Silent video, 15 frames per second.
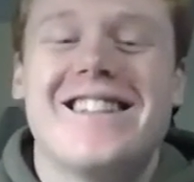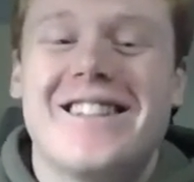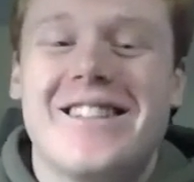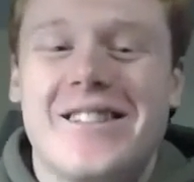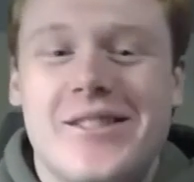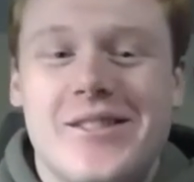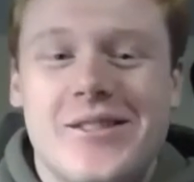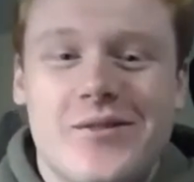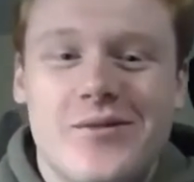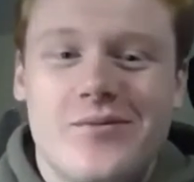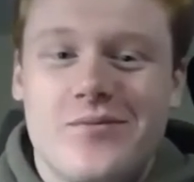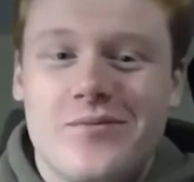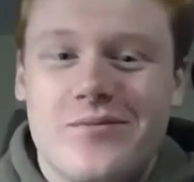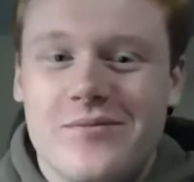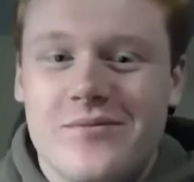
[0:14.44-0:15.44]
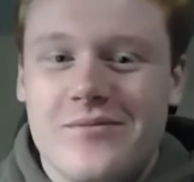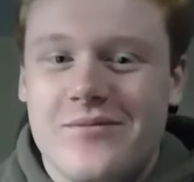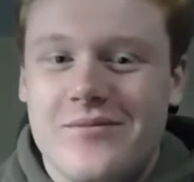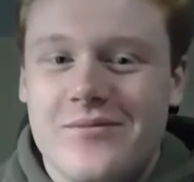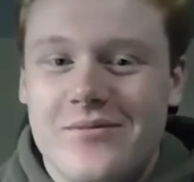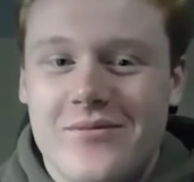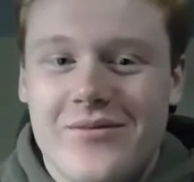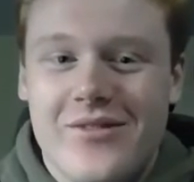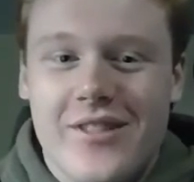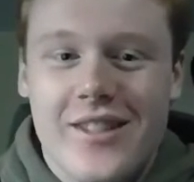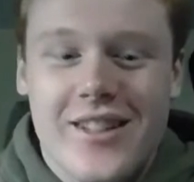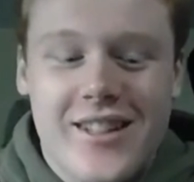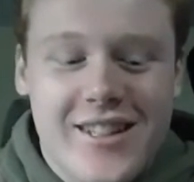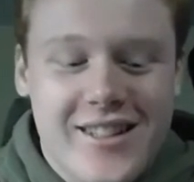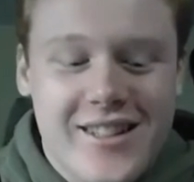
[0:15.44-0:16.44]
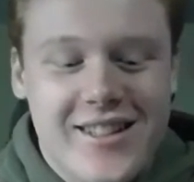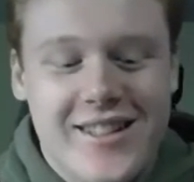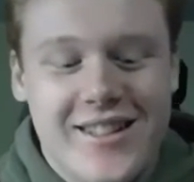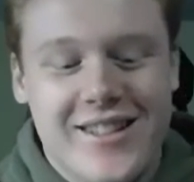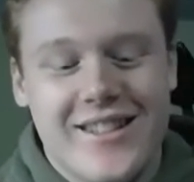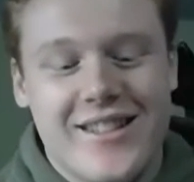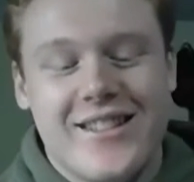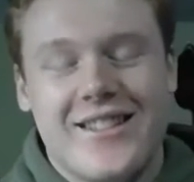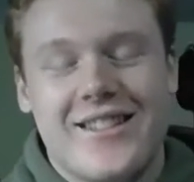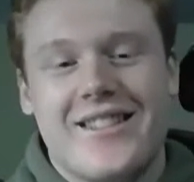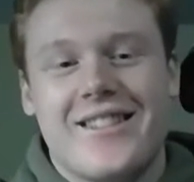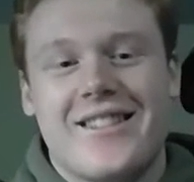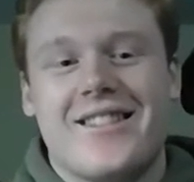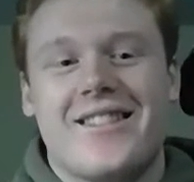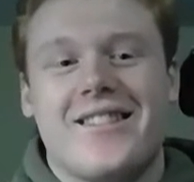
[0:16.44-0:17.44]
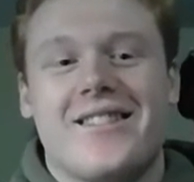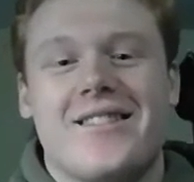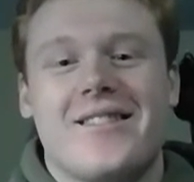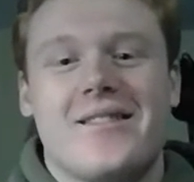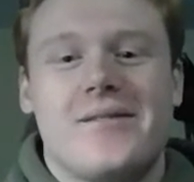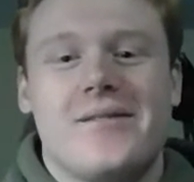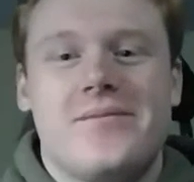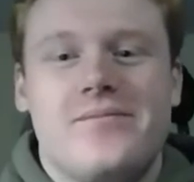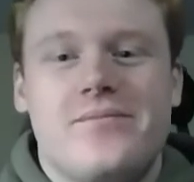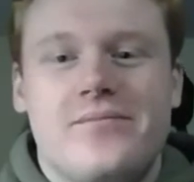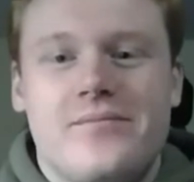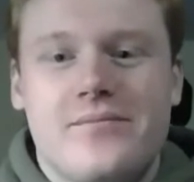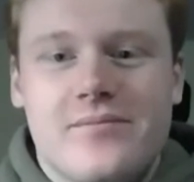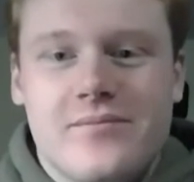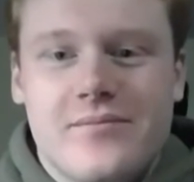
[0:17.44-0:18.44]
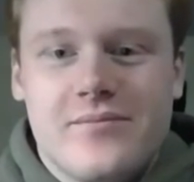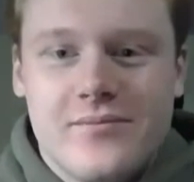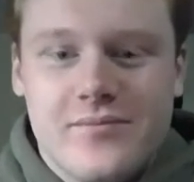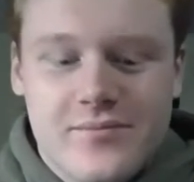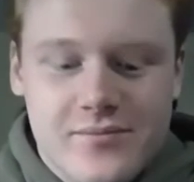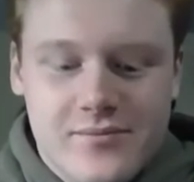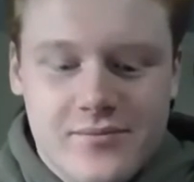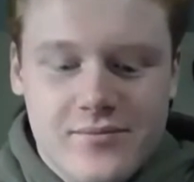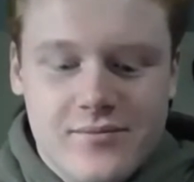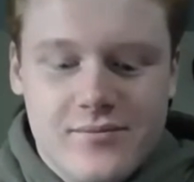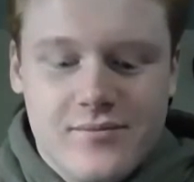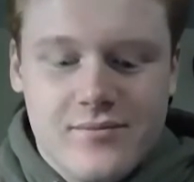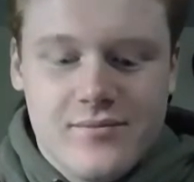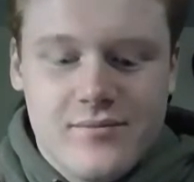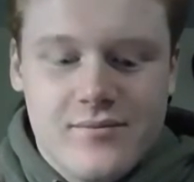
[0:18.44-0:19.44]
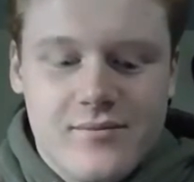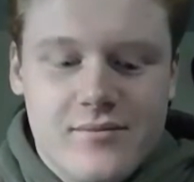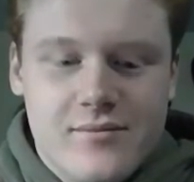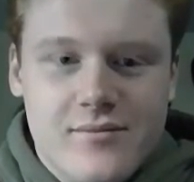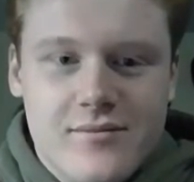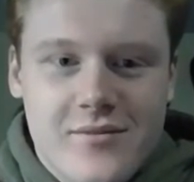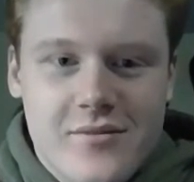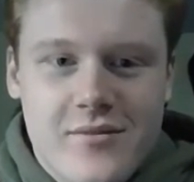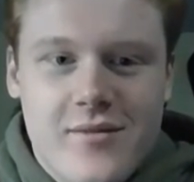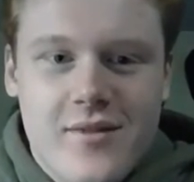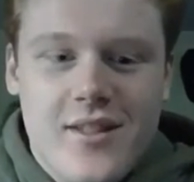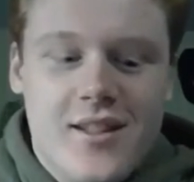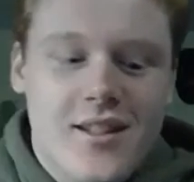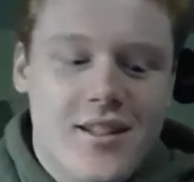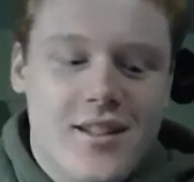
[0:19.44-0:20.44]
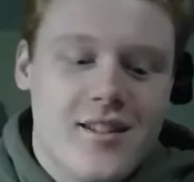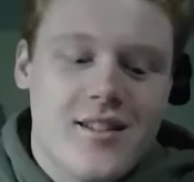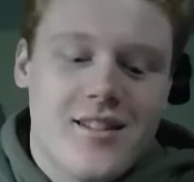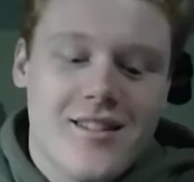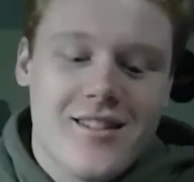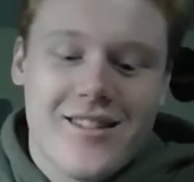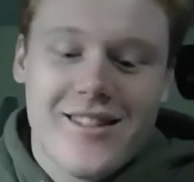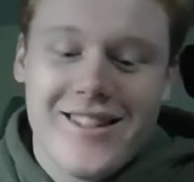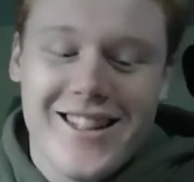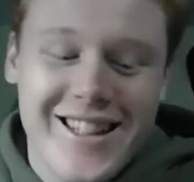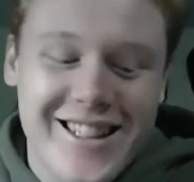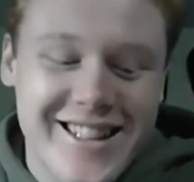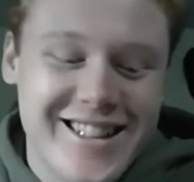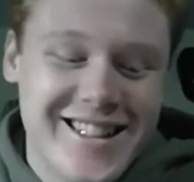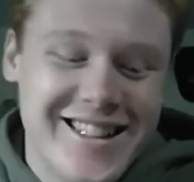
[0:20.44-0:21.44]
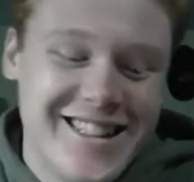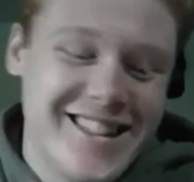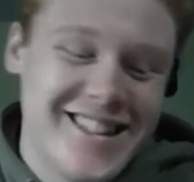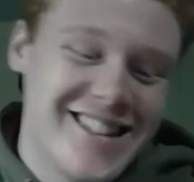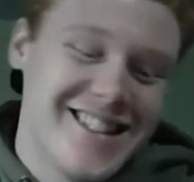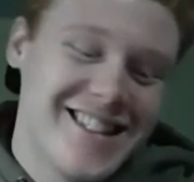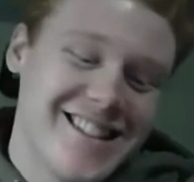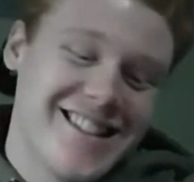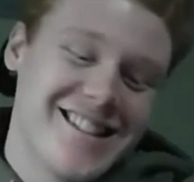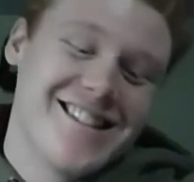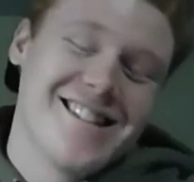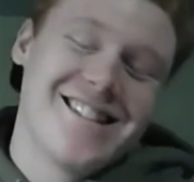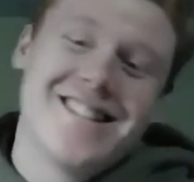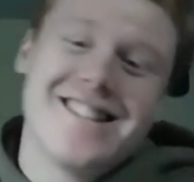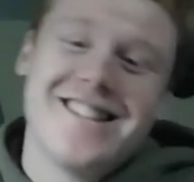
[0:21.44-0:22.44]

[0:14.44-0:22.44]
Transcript: (silent)